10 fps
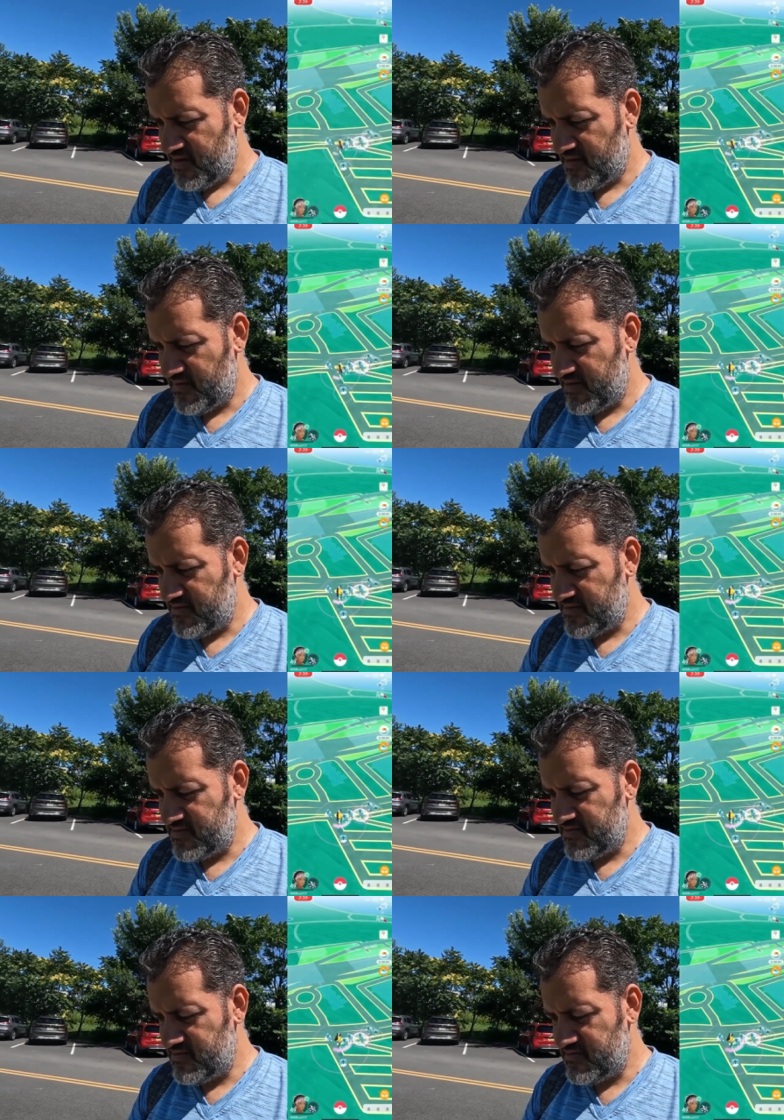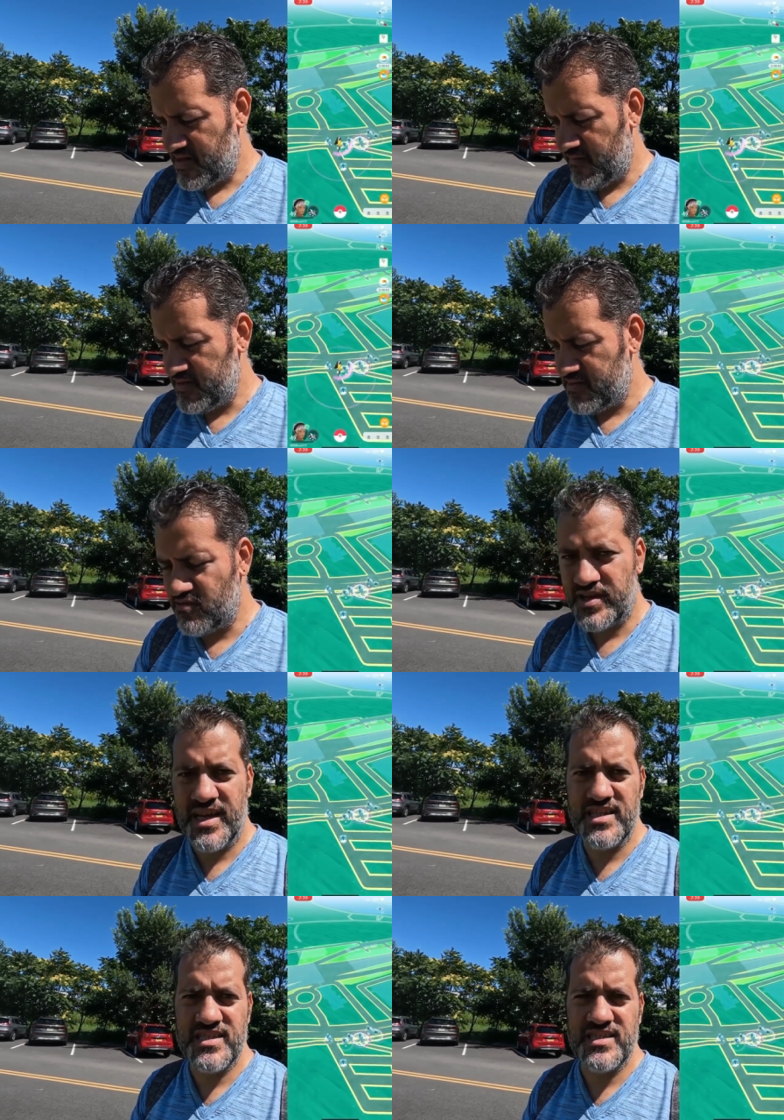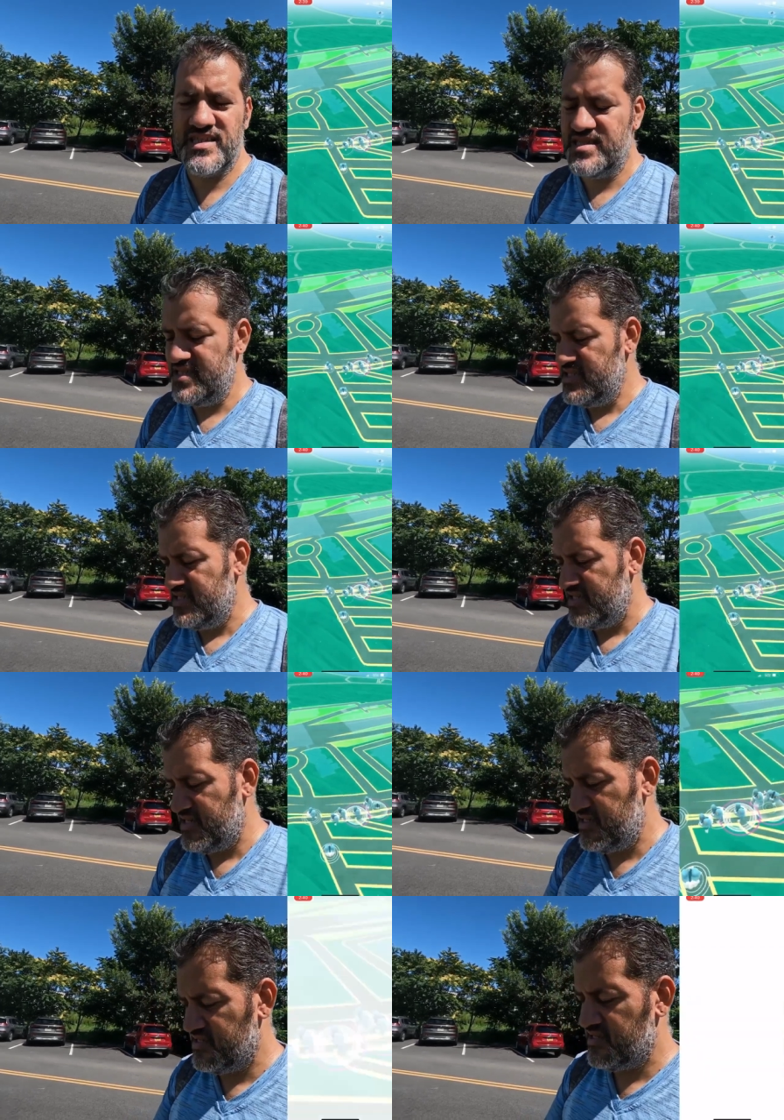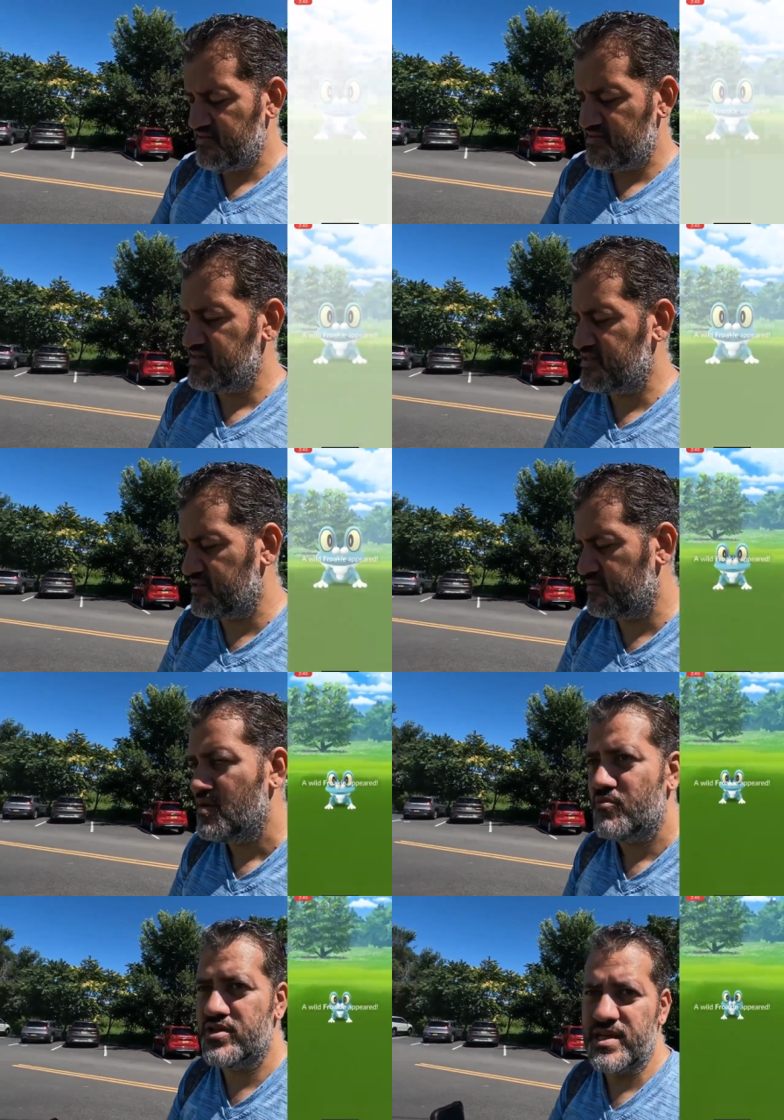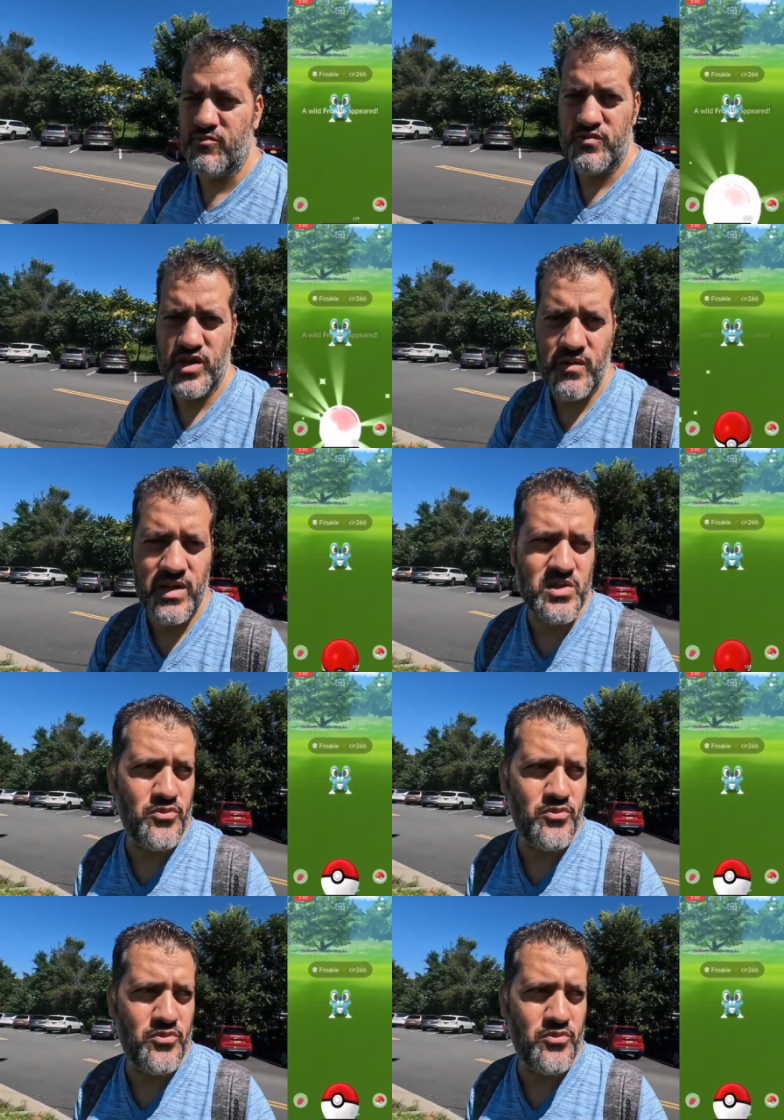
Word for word: Alright, obviously gonna cash it and then it's, but yeah, but what I wanted